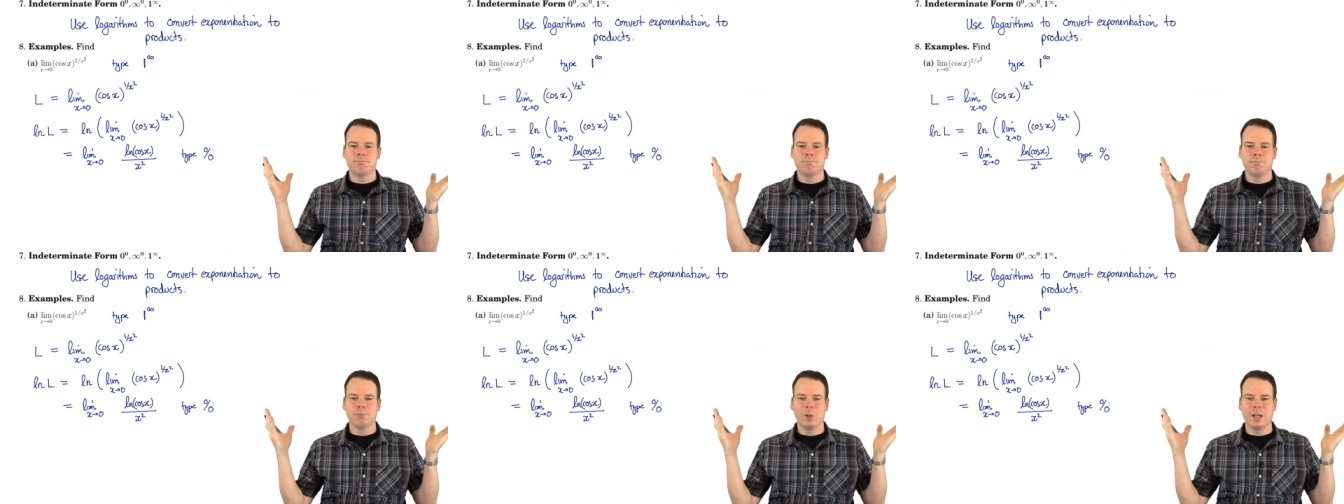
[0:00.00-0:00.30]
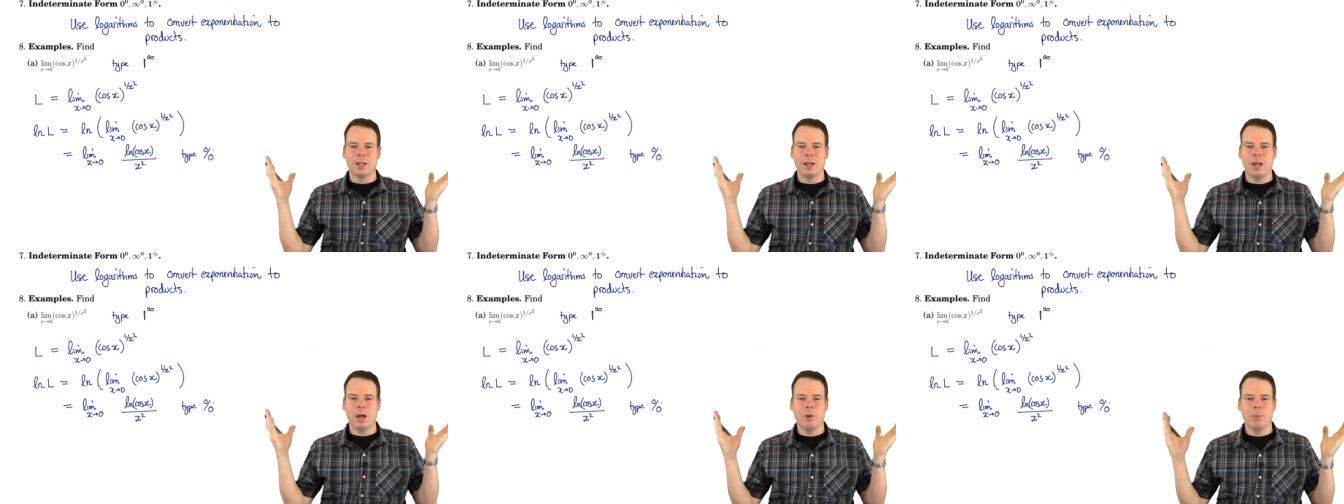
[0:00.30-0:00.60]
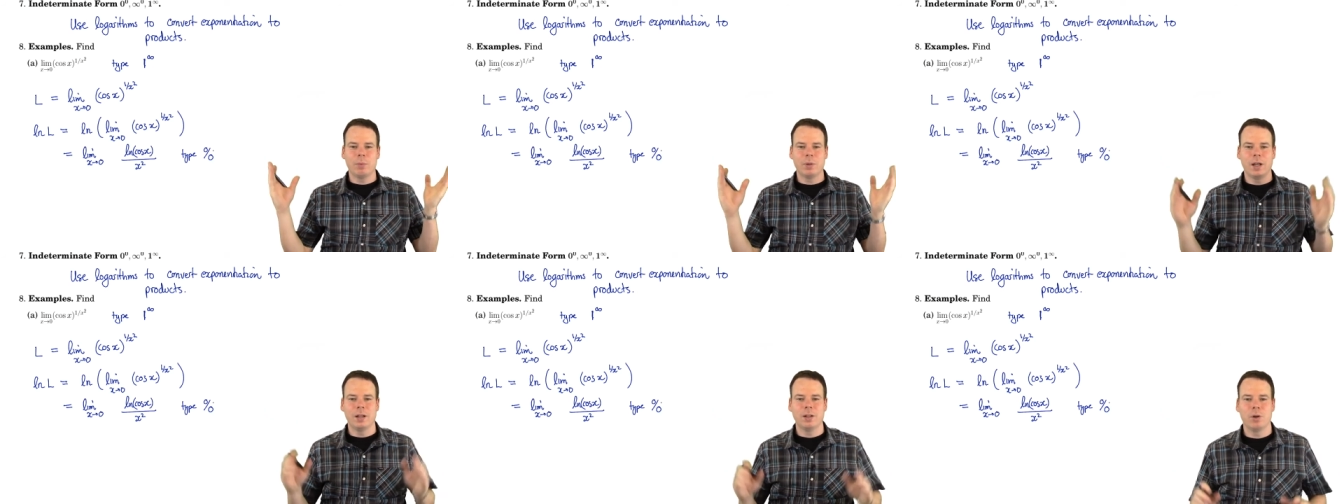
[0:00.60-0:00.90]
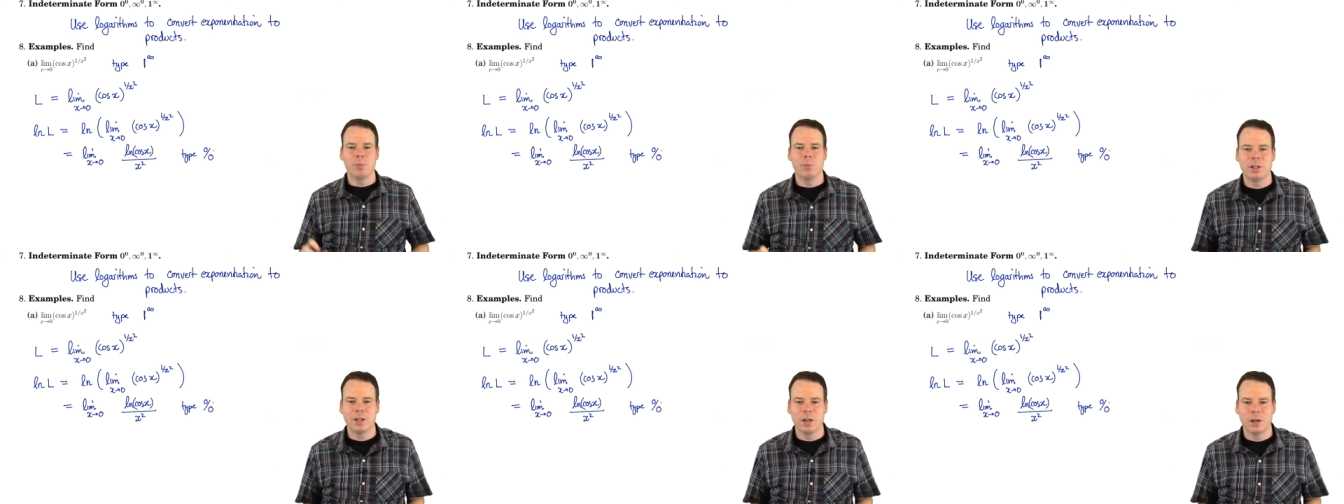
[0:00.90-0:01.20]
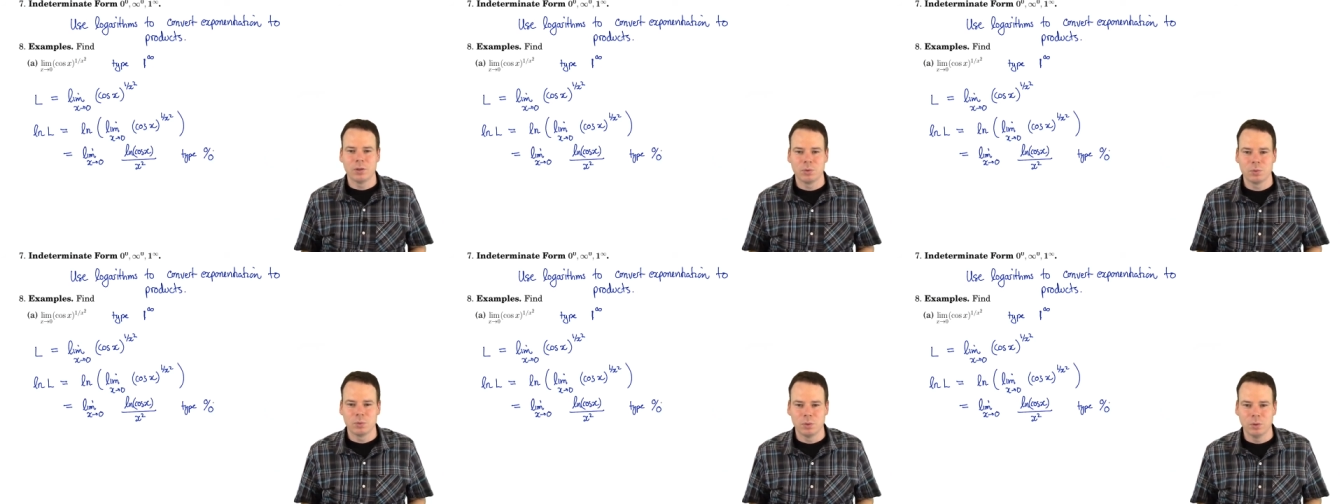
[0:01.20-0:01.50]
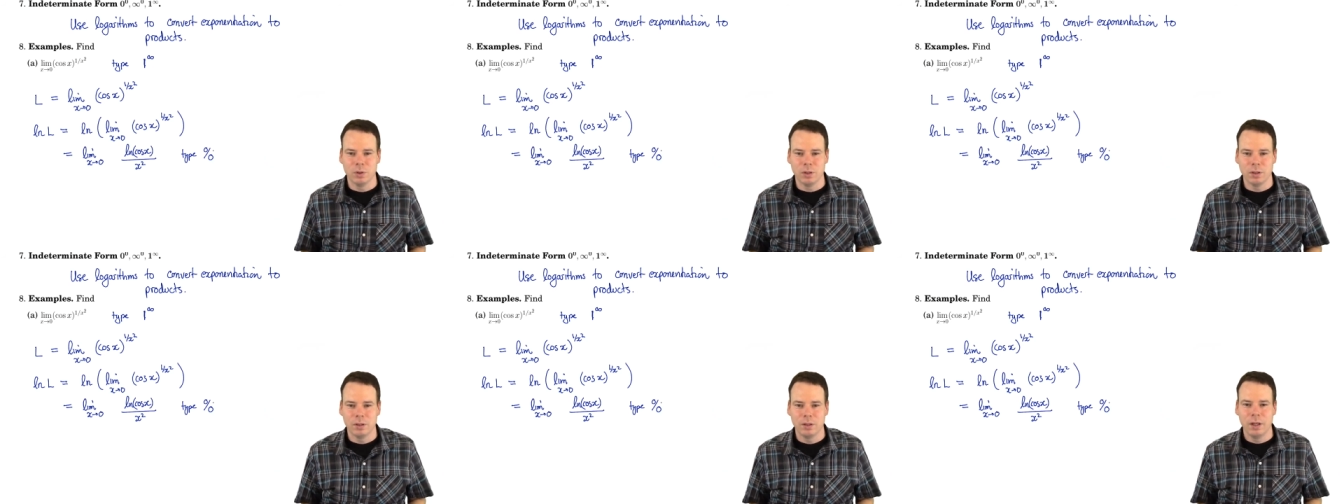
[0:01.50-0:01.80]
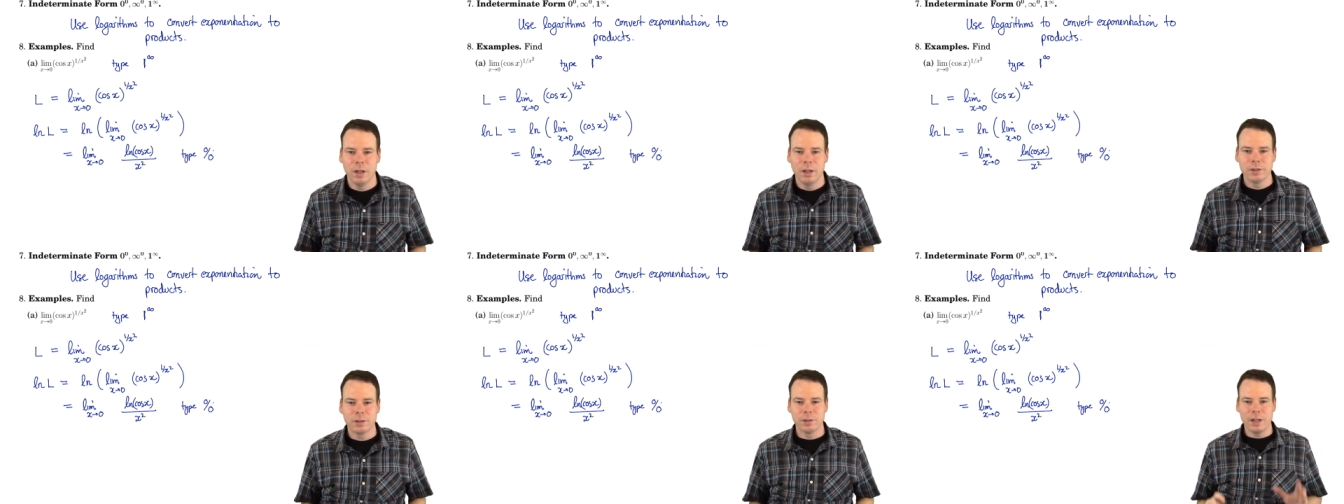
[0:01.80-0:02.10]
We can now apply L'Hopital's rule.
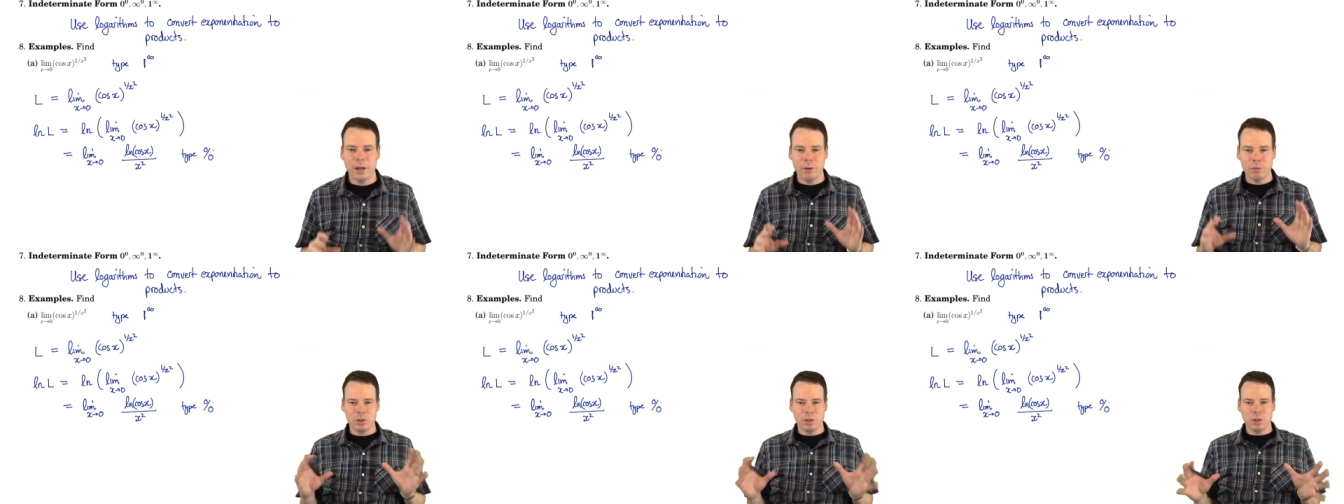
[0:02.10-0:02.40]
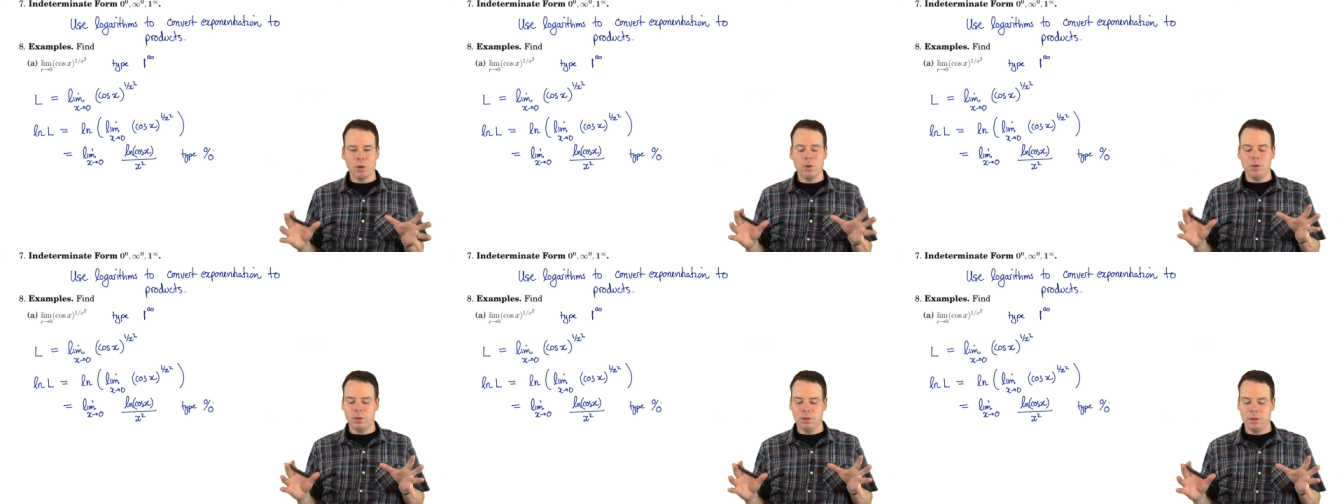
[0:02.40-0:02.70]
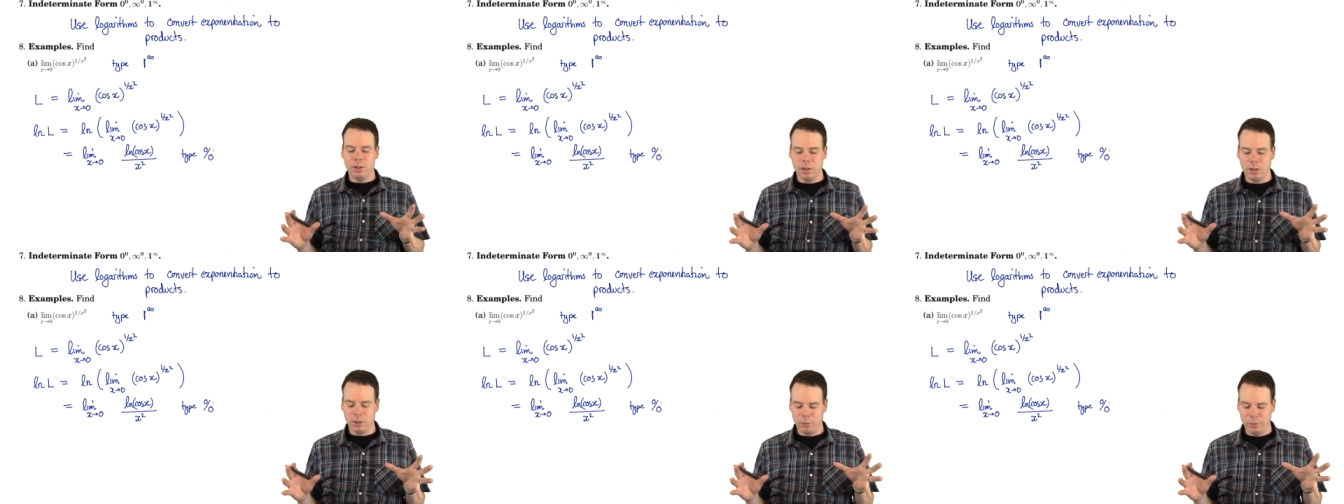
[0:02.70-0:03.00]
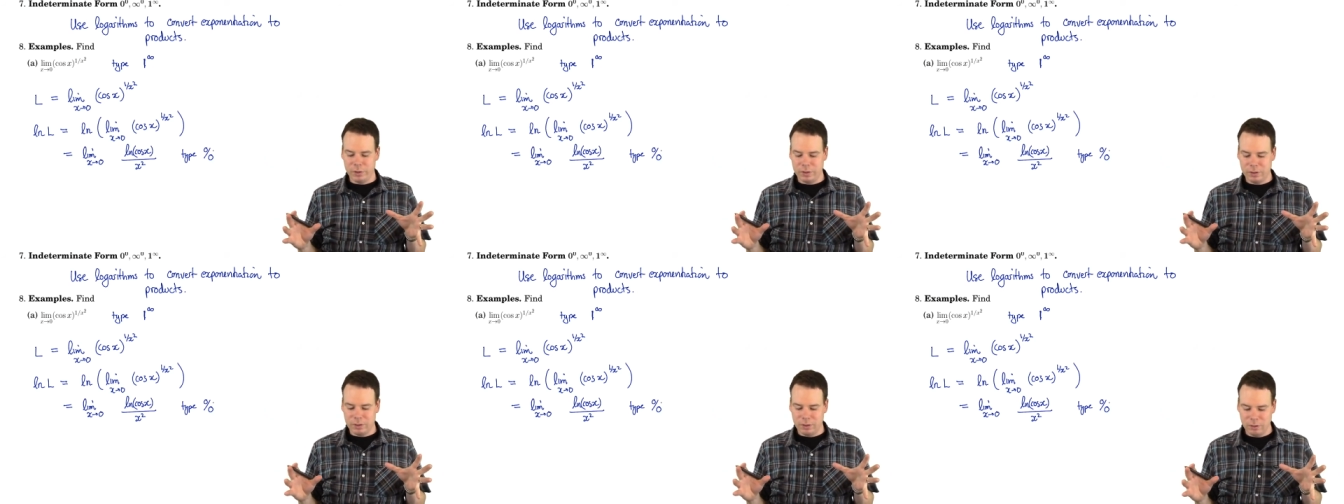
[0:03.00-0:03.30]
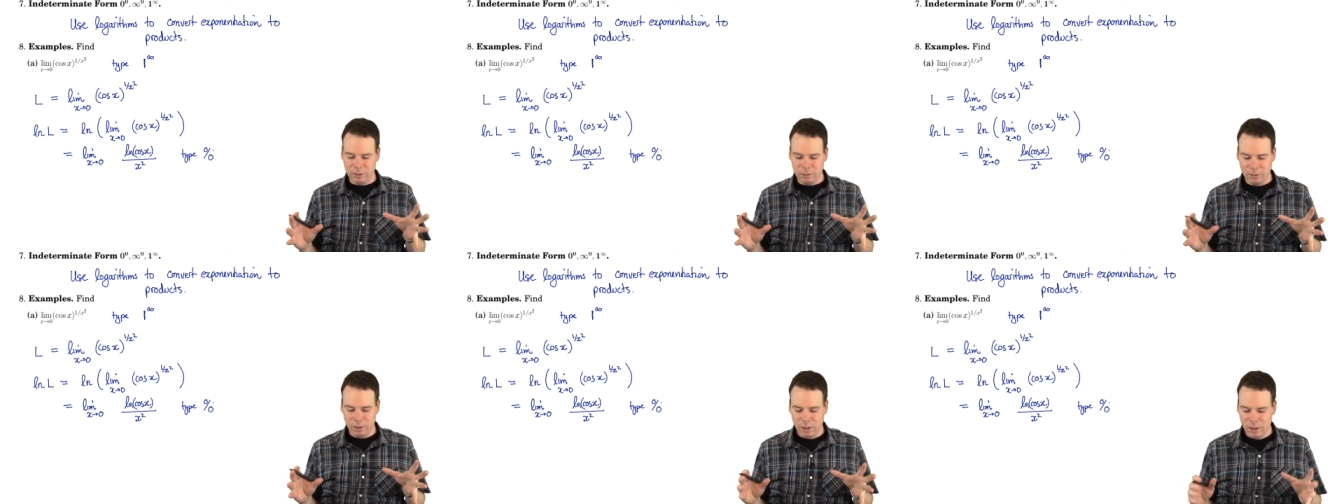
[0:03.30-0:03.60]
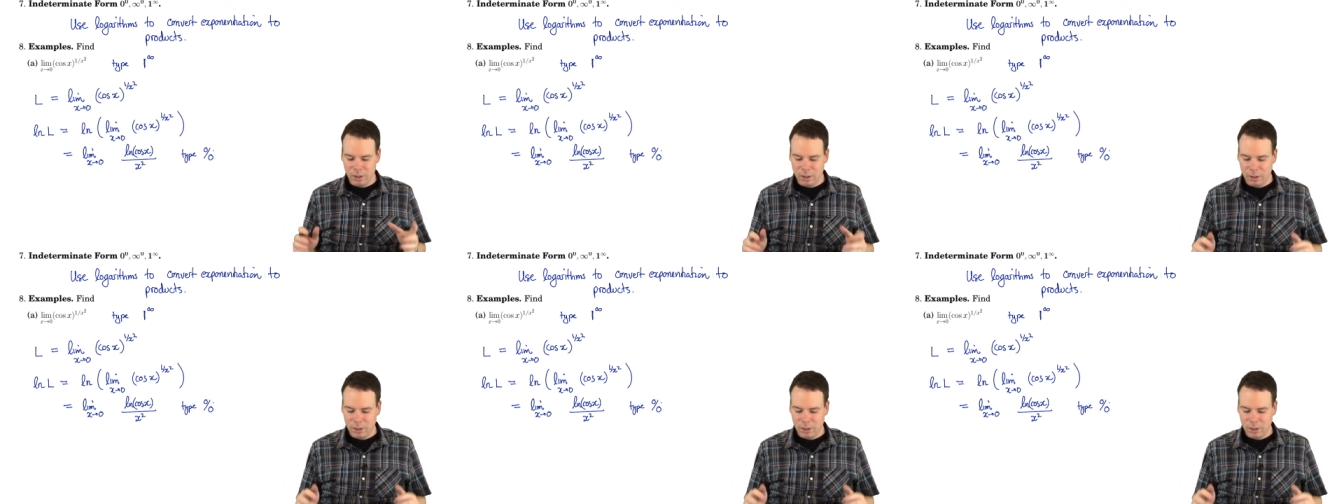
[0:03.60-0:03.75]
So that was the goal here, was to